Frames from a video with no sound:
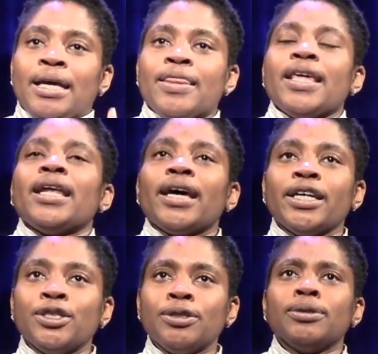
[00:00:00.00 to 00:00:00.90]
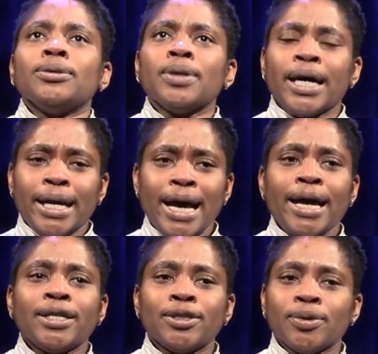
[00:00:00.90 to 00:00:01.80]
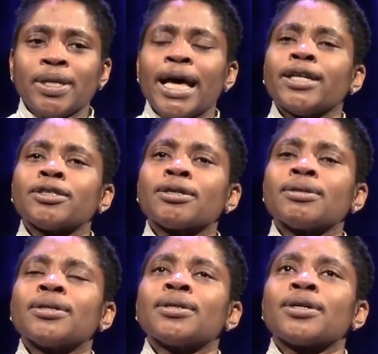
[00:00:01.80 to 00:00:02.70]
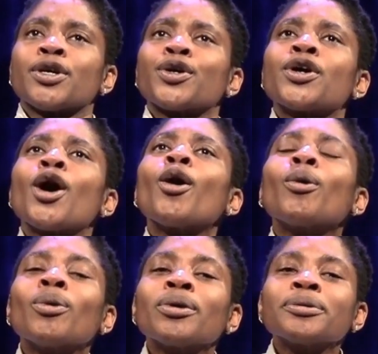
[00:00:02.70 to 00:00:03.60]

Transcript: and then I knew I had to let her go.